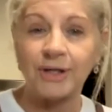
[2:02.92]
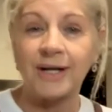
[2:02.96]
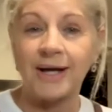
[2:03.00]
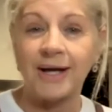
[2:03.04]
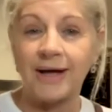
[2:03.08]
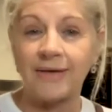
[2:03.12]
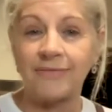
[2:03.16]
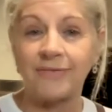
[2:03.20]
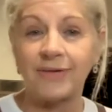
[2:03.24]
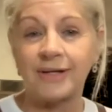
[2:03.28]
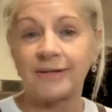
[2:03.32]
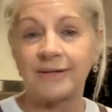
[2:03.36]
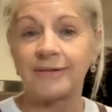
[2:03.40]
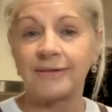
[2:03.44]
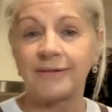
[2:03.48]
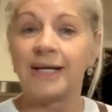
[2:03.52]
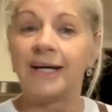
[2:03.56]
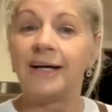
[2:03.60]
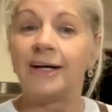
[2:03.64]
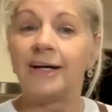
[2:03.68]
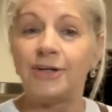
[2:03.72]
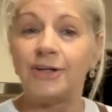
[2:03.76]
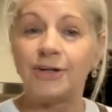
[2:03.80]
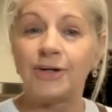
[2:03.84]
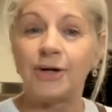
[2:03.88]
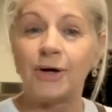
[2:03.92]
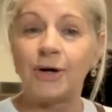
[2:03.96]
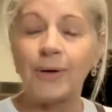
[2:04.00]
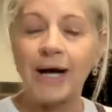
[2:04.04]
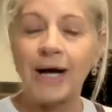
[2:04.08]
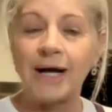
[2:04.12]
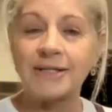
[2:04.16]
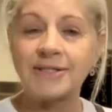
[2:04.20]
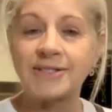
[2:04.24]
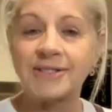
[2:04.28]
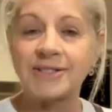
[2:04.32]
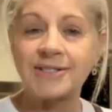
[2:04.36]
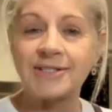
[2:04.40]
and have
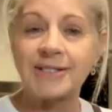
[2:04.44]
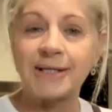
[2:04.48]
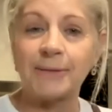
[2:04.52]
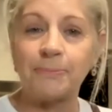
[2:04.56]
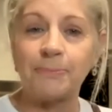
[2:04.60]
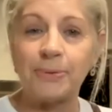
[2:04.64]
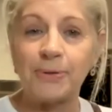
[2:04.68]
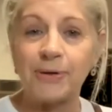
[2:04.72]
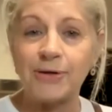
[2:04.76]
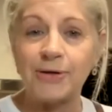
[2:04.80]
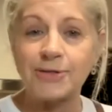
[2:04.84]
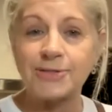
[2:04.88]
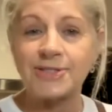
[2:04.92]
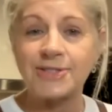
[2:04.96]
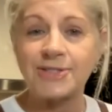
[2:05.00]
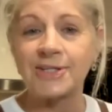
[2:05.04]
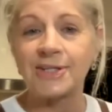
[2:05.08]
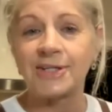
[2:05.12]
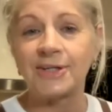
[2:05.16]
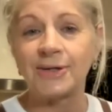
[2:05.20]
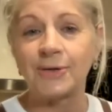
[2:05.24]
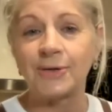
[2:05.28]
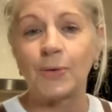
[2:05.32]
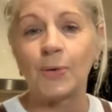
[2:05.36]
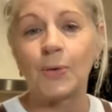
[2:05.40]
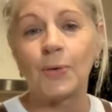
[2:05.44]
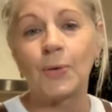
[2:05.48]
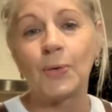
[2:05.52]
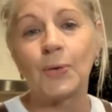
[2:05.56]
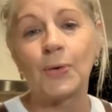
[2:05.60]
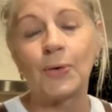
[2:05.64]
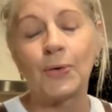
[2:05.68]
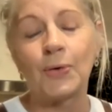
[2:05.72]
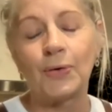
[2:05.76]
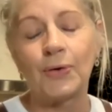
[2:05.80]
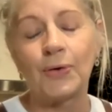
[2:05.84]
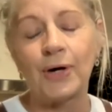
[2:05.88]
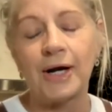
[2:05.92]
ask us in person,
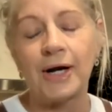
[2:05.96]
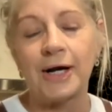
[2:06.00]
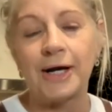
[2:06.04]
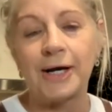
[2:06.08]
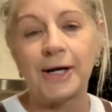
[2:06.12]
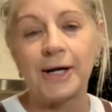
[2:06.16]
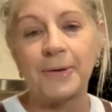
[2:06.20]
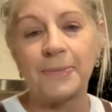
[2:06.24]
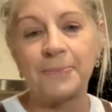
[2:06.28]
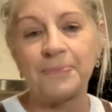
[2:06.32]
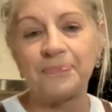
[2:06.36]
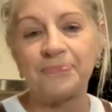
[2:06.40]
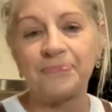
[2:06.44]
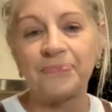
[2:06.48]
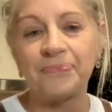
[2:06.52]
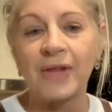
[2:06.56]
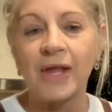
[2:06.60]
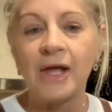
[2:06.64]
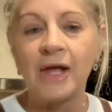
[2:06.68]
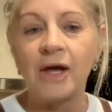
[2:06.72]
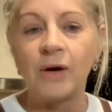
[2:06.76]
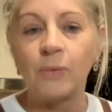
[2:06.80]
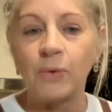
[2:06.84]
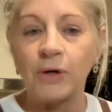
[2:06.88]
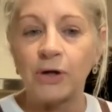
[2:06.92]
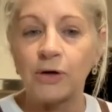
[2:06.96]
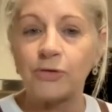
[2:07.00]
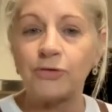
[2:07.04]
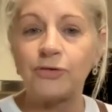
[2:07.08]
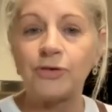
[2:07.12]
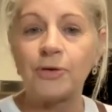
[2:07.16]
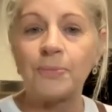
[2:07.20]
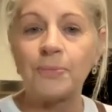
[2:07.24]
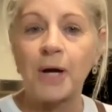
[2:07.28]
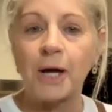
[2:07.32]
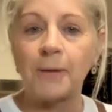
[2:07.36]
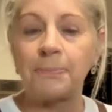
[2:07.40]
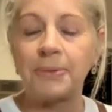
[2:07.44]
or we
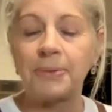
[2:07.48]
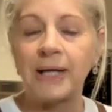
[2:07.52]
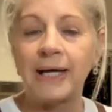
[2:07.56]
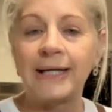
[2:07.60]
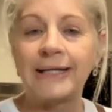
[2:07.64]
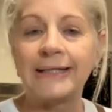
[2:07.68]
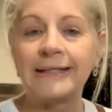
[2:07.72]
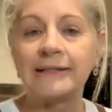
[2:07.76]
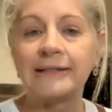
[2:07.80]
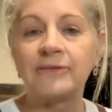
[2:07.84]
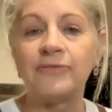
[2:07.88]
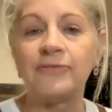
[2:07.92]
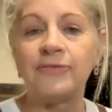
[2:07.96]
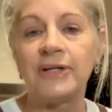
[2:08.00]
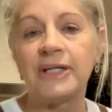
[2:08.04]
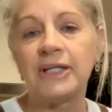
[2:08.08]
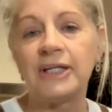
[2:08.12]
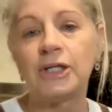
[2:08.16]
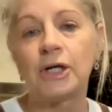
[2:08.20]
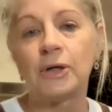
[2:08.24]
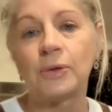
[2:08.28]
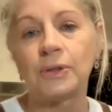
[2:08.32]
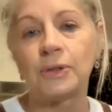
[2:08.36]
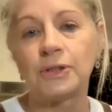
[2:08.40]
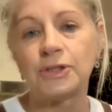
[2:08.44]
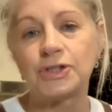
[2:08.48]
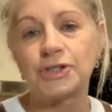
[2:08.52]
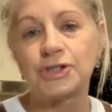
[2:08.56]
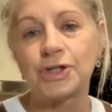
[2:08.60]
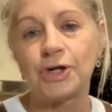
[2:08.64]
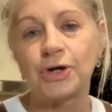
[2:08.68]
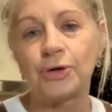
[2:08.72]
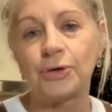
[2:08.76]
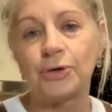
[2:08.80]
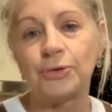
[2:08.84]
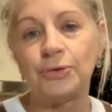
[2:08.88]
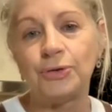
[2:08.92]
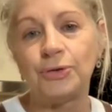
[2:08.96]
also might play a little video and
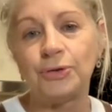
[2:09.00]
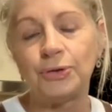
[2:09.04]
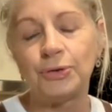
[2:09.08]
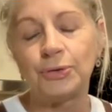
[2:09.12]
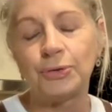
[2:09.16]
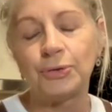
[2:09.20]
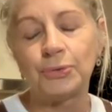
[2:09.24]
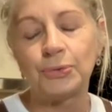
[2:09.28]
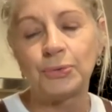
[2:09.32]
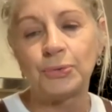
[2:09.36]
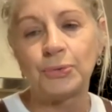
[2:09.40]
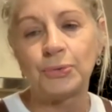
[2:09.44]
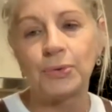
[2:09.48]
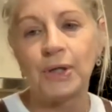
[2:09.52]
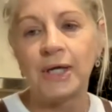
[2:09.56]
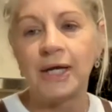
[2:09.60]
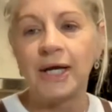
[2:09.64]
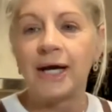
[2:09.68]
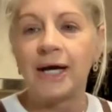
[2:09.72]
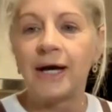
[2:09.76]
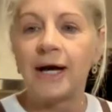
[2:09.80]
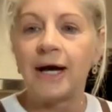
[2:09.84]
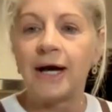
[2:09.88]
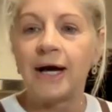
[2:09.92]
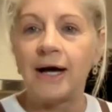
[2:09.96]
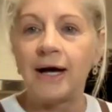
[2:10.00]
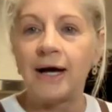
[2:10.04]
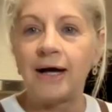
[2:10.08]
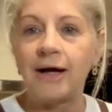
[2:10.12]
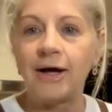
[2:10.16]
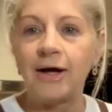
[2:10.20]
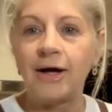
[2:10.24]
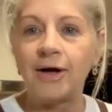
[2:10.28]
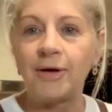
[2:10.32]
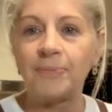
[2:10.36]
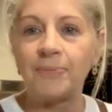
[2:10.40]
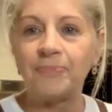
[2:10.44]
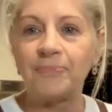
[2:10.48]
show you
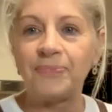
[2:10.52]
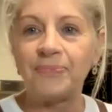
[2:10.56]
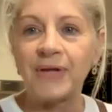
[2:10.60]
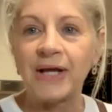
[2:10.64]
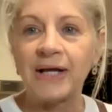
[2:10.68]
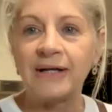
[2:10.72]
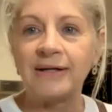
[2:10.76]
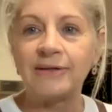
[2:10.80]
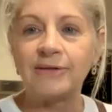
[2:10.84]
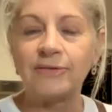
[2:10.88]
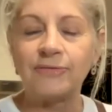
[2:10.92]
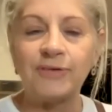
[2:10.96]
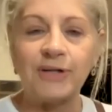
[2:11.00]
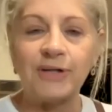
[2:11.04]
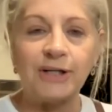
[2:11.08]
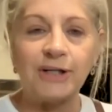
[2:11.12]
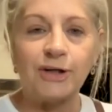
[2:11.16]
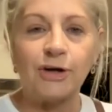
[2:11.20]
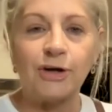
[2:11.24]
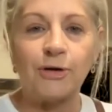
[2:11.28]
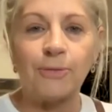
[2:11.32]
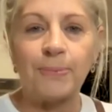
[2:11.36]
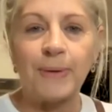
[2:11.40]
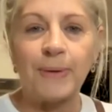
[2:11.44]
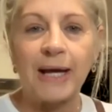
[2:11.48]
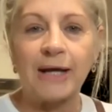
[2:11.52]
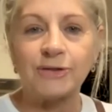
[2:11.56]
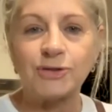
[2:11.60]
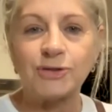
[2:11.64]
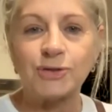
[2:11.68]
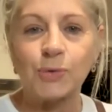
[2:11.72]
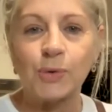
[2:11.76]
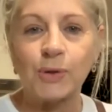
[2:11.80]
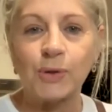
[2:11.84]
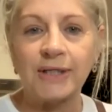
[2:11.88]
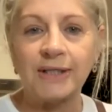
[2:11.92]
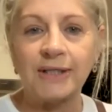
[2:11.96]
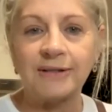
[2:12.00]
a little video about
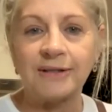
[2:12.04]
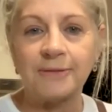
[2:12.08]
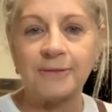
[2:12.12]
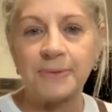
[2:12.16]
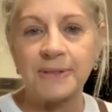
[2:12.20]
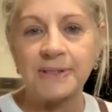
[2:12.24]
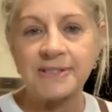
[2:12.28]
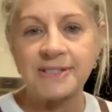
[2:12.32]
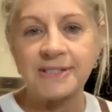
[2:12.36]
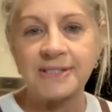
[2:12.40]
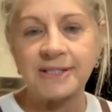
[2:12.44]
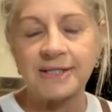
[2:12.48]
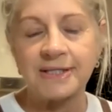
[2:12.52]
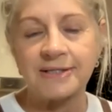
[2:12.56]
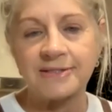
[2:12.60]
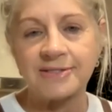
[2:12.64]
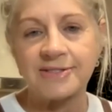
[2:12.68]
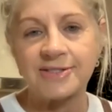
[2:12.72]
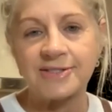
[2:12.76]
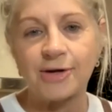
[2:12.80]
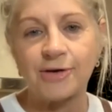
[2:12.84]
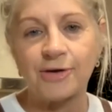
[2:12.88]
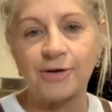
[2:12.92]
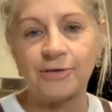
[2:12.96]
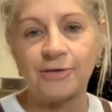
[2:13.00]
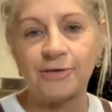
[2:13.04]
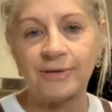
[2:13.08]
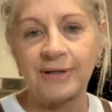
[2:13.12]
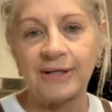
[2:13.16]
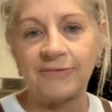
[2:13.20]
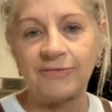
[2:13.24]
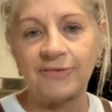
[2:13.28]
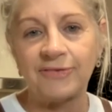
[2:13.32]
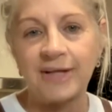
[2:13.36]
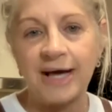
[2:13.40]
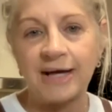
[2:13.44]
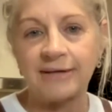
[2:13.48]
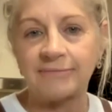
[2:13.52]
joining the business. So
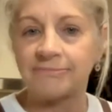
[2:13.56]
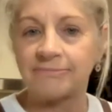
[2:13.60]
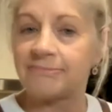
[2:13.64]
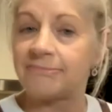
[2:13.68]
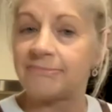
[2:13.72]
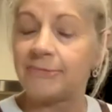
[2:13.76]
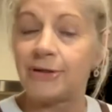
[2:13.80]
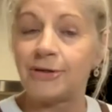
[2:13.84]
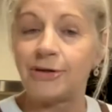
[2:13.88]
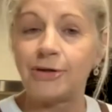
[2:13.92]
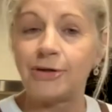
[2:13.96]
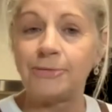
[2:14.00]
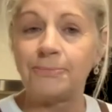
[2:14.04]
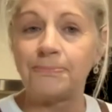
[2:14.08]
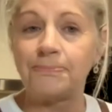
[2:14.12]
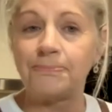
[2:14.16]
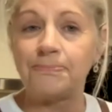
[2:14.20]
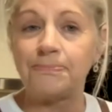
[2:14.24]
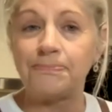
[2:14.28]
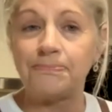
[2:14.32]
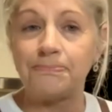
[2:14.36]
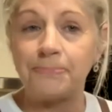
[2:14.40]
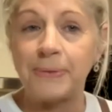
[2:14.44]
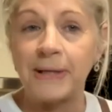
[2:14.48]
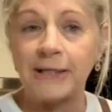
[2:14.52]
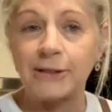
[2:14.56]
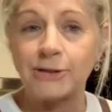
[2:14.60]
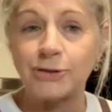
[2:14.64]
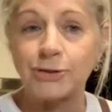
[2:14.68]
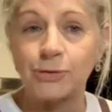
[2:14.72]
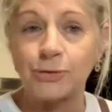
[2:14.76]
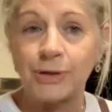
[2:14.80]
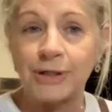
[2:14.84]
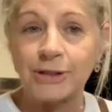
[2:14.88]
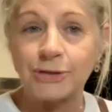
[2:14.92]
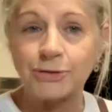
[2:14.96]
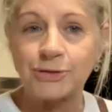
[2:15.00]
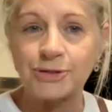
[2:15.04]
if that, piques
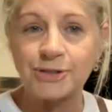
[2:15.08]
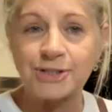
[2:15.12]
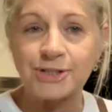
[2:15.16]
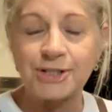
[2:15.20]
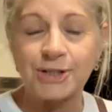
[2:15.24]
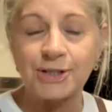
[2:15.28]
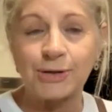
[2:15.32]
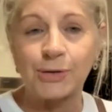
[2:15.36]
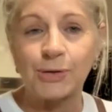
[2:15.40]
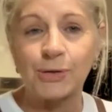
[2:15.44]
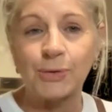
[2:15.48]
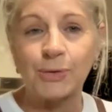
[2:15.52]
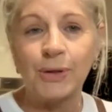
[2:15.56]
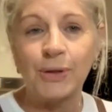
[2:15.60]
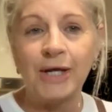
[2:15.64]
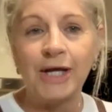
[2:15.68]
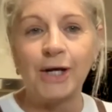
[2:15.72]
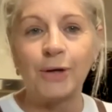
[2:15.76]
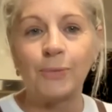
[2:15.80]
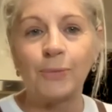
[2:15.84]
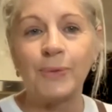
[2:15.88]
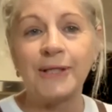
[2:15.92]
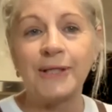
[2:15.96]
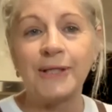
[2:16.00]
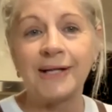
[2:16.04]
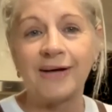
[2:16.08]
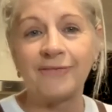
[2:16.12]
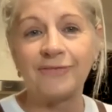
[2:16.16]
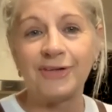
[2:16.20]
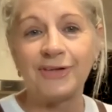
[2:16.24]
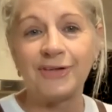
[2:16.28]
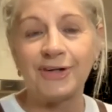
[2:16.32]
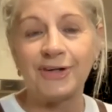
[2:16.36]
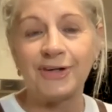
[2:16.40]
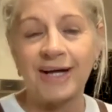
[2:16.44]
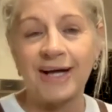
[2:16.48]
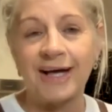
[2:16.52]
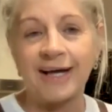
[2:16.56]
your interest at all, we'd love
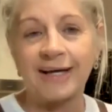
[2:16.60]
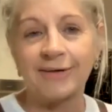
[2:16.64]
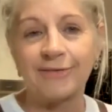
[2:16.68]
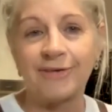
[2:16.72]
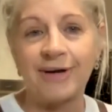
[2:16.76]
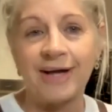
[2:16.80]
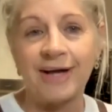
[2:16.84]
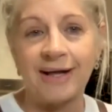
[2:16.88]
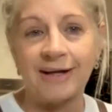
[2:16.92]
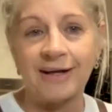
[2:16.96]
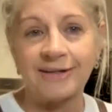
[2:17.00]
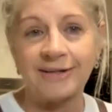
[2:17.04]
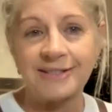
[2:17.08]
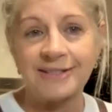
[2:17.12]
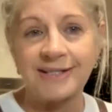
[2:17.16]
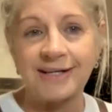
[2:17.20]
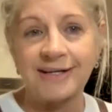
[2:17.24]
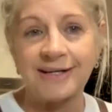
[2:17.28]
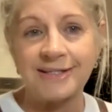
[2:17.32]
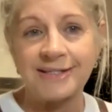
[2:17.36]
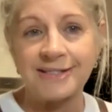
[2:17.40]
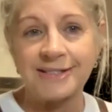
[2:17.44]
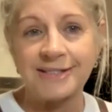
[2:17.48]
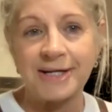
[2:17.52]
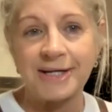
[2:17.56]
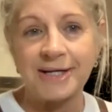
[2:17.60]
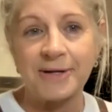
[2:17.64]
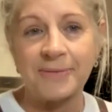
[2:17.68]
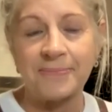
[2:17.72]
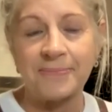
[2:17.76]
you to hang around and